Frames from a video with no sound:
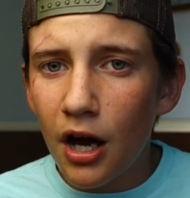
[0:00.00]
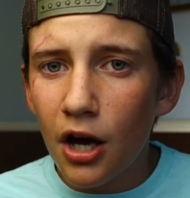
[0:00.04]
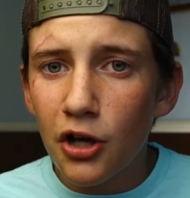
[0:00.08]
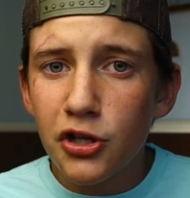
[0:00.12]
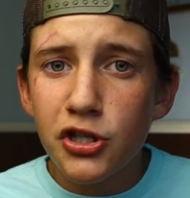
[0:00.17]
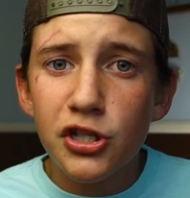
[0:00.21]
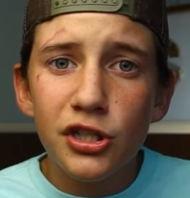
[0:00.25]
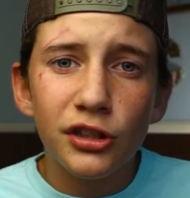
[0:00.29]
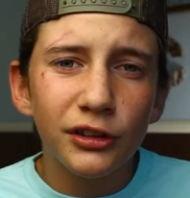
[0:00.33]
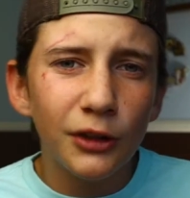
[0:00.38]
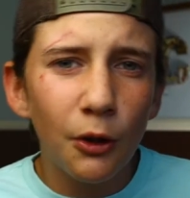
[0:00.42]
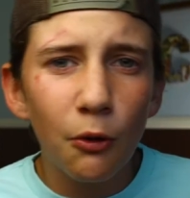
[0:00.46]
a
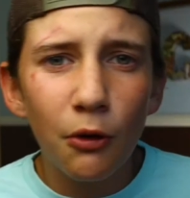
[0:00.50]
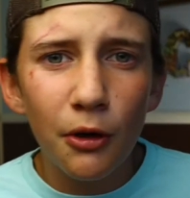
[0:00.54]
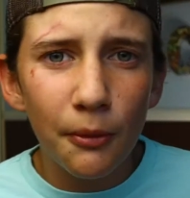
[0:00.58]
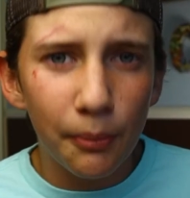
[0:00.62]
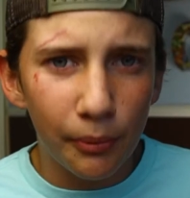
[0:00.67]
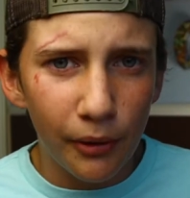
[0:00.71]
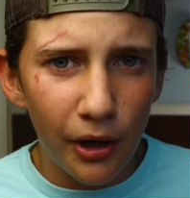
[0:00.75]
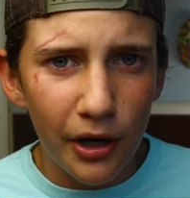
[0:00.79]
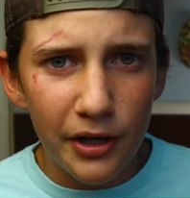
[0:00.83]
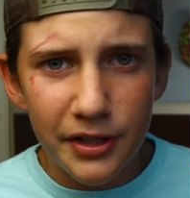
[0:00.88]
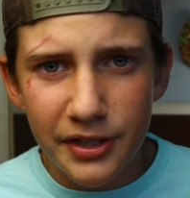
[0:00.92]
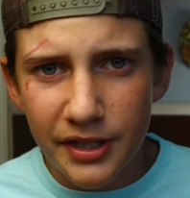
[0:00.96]
slower
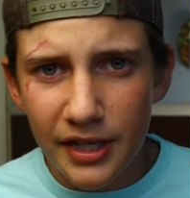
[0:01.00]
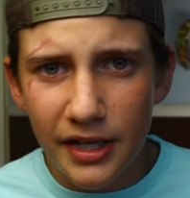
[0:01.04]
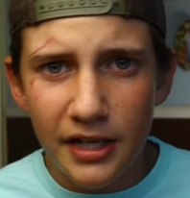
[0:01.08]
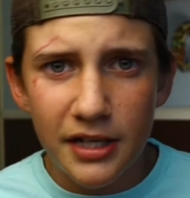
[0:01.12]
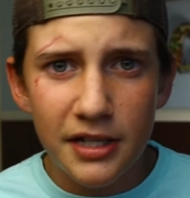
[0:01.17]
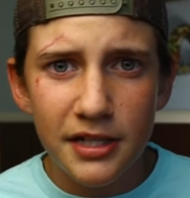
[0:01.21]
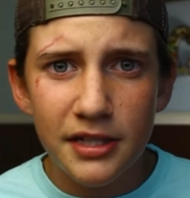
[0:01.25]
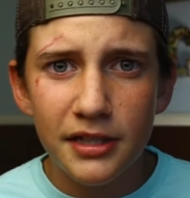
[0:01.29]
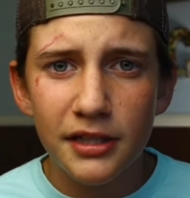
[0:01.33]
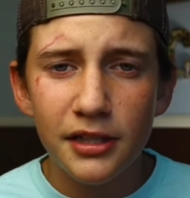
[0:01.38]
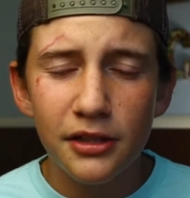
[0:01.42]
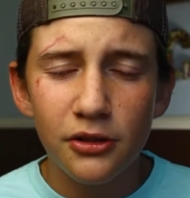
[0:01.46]

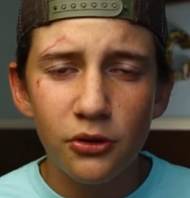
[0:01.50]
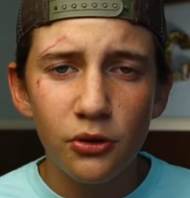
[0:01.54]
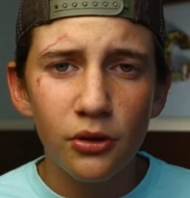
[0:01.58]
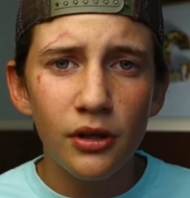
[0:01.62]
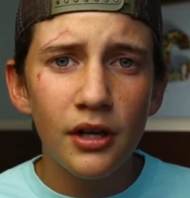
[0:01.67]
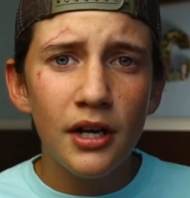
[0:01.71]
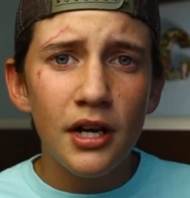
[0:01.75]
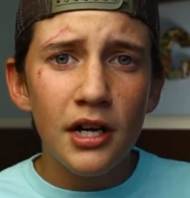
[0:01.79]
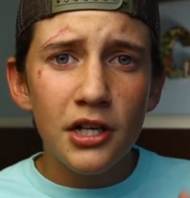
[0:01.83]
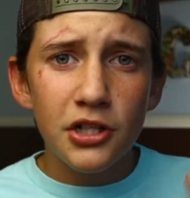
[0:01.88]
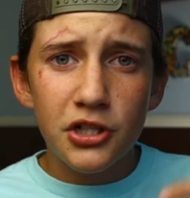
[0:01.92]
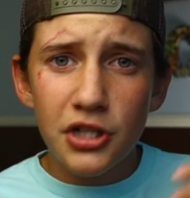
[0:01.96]
process to
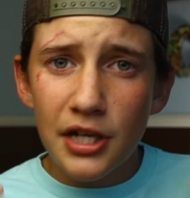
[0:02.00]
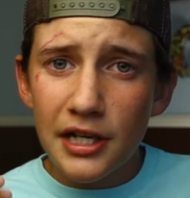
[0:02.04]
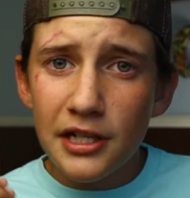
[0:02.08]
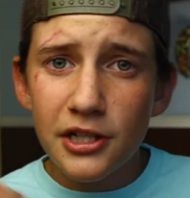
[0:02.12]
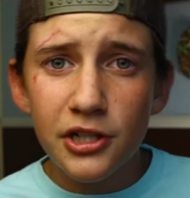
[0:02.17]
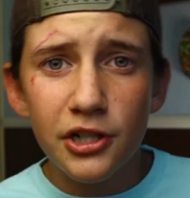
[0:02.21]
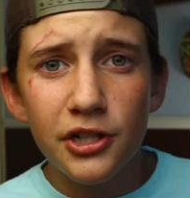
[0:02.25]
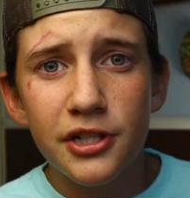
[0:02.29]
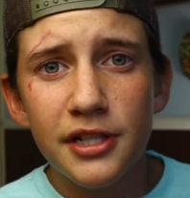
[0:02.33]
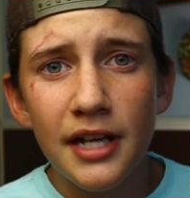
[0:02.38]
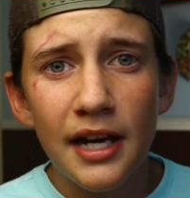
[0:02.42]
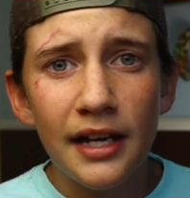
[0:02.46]
change
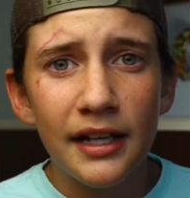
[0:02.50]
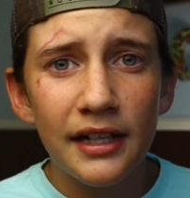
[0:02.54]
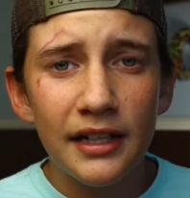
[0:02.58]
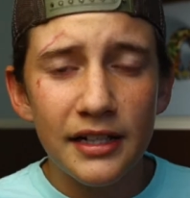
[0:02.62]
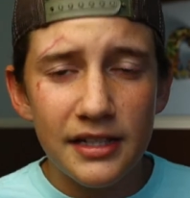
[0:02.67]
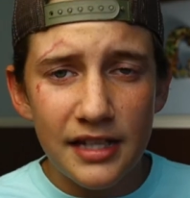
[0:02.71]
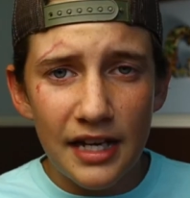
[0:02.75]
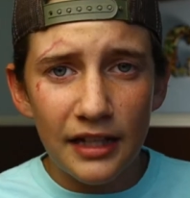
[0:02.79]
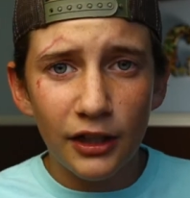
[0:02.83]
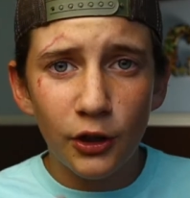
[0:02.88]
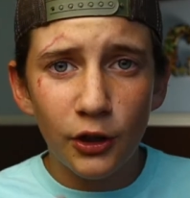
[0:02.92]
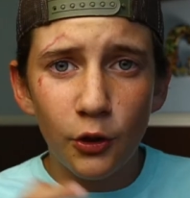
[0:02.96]
your
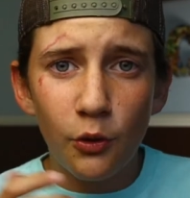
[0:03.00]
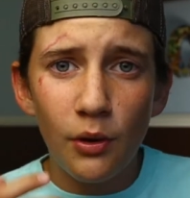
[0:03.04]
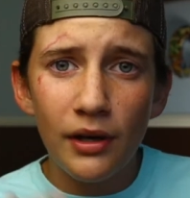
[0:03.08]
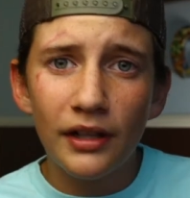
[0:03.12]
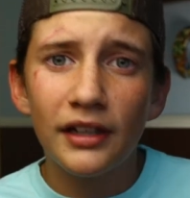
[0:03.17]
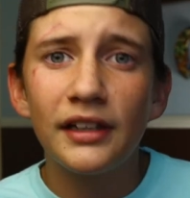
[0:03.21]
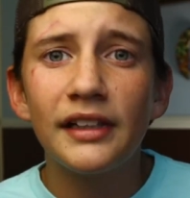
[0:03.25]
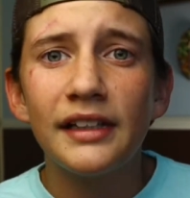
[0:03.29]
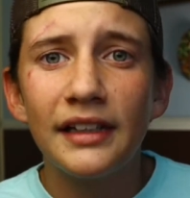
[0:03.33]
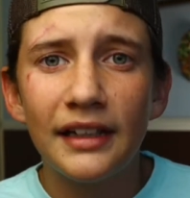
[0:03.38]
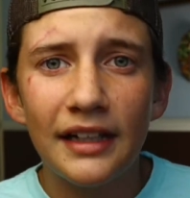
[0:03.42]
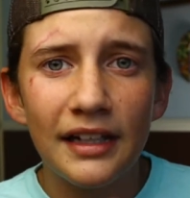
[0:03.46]
settings and
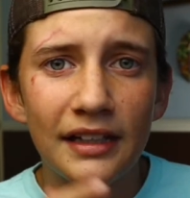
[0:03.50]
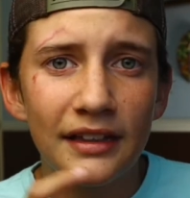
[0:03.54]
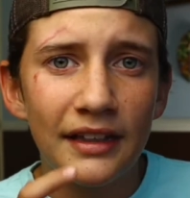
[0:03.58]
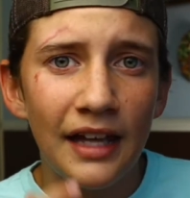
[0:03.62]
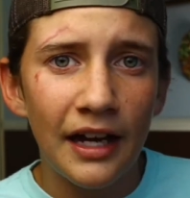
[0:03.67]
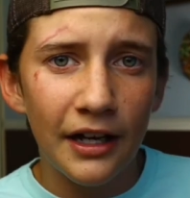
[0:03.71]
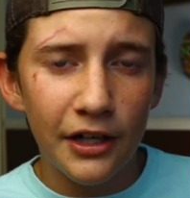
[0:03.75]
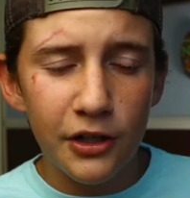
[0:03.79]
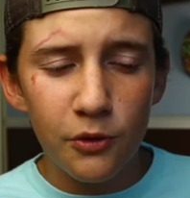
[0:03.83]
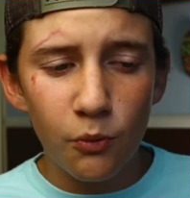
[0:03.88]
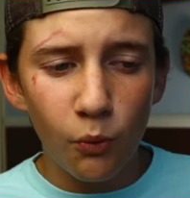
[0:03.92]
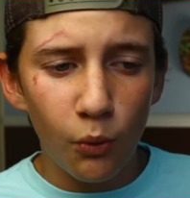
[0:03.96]
quickly get
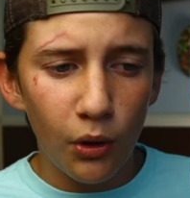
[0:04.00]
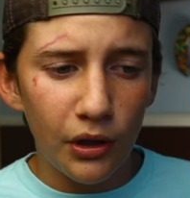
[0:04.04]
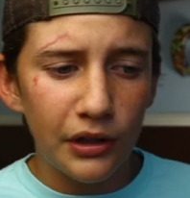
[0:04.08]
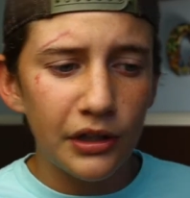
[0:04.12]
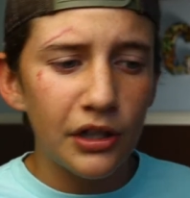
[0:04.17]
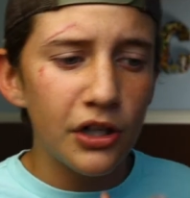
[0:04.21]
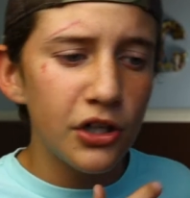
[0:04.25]
that one